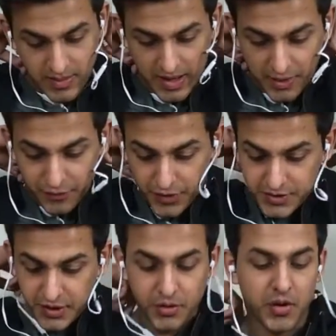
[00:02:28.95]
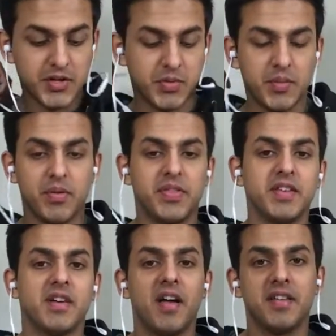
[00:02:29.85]
And the first thing you notice when you put
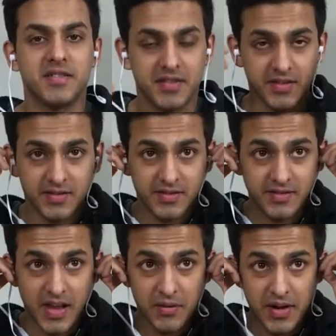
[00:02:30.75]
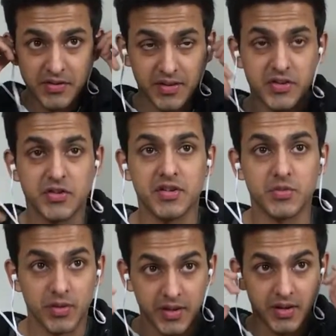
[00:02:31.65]
these on is the sound isolation is
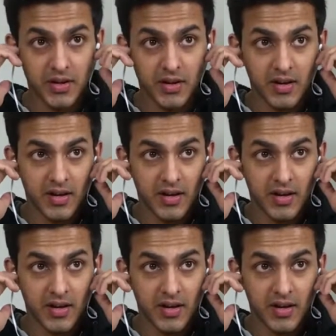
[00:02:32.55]
really good.